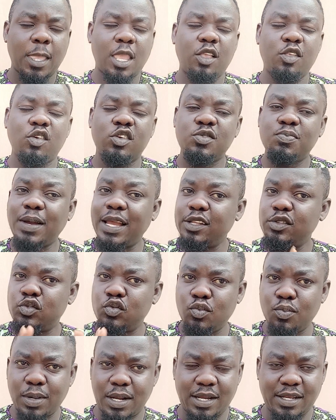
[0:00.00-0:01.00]
Just buy
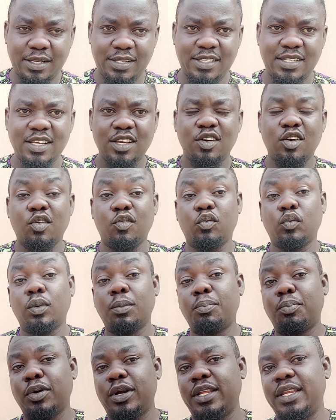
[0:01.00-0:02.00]
2 bags of
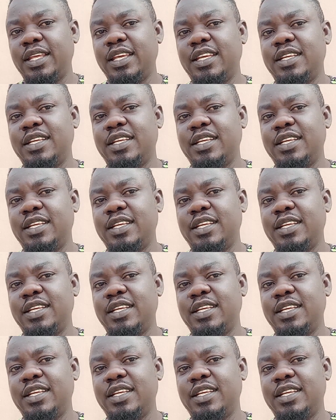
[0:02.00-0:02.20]
1.8.